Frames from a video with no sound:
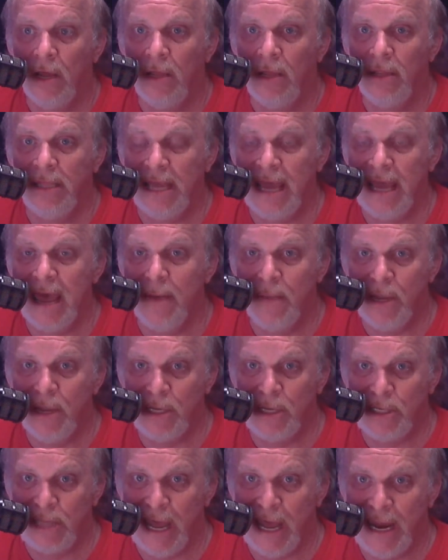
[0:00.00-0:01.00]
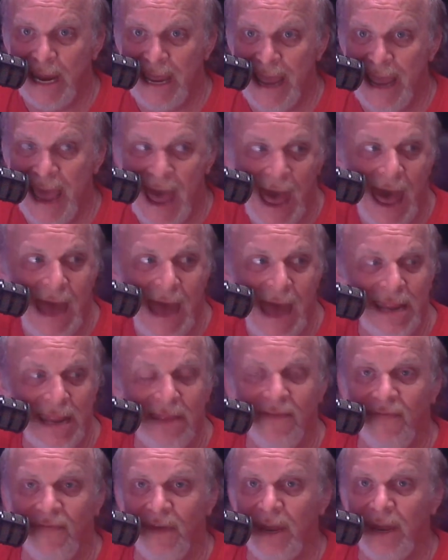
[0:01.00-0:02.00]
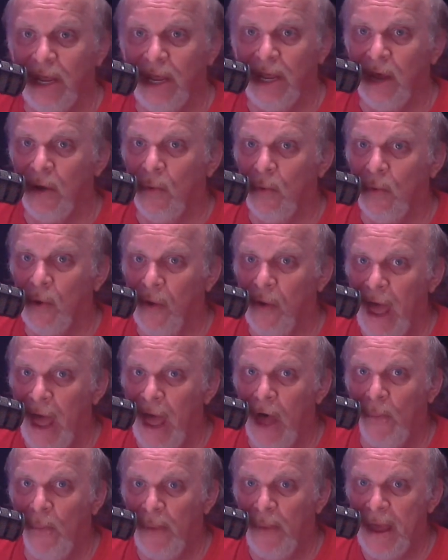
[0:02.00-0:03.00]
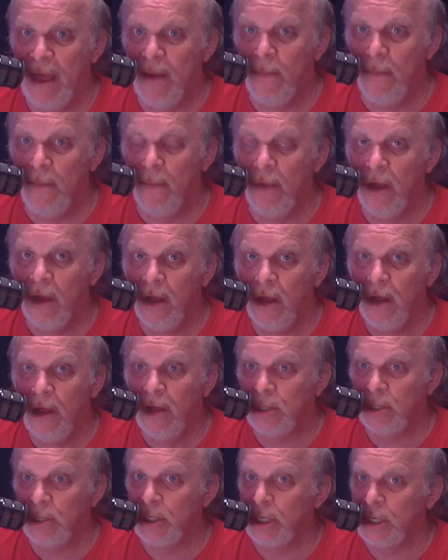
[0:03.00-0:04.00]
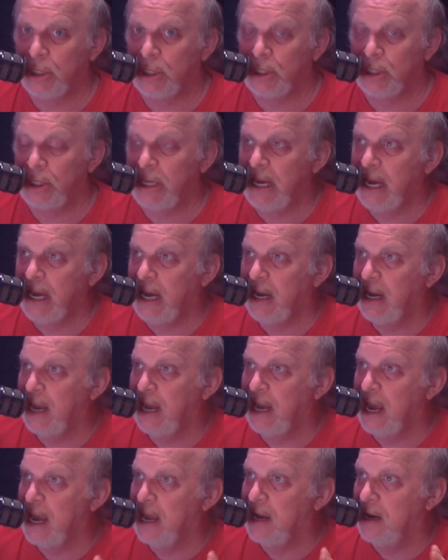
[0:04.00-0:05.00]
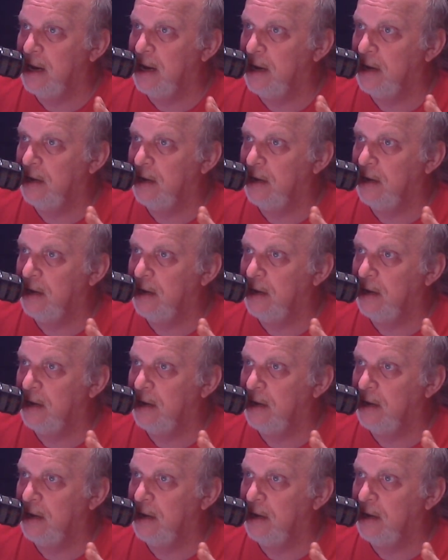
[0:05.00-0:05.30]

the image that he had in the video will help him succeed in